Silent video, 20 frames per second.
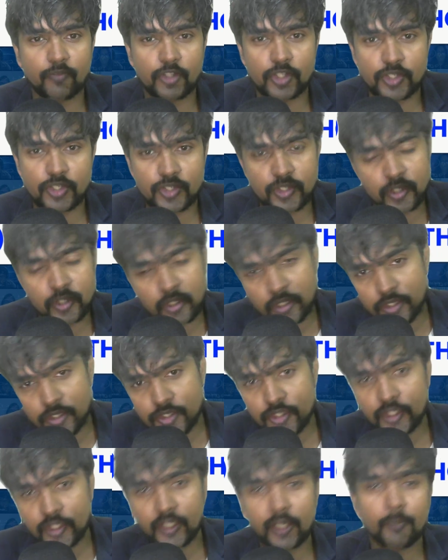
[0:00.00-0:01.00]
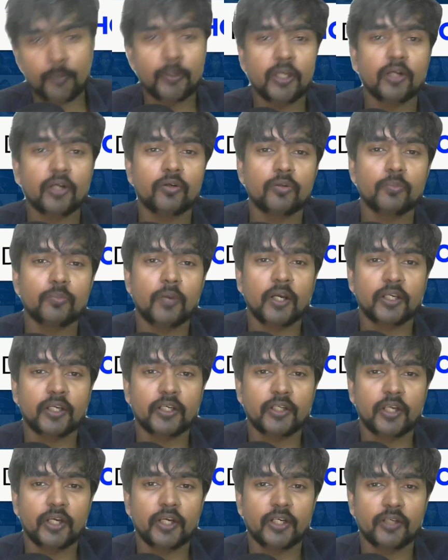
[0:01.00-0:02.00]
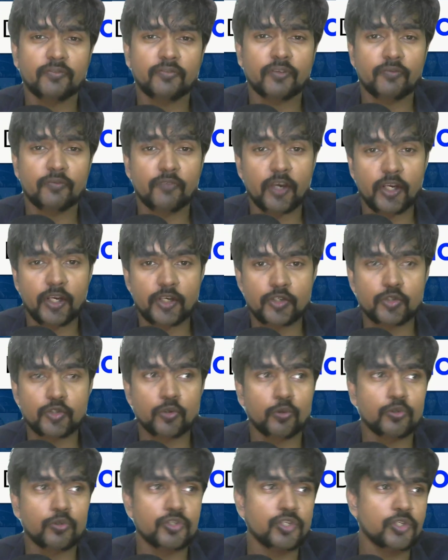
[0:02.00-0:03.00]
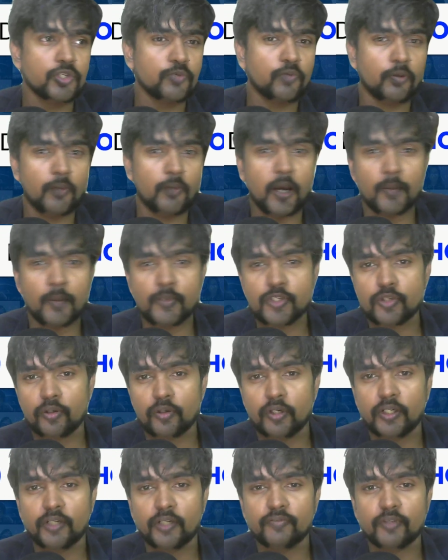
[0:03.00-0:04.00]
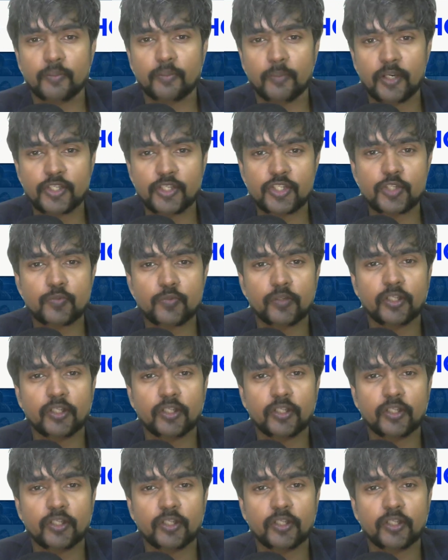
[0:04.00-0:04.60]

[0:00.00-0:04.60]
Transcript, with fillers: which is scraping out market data from various sources, from Amazon and different places.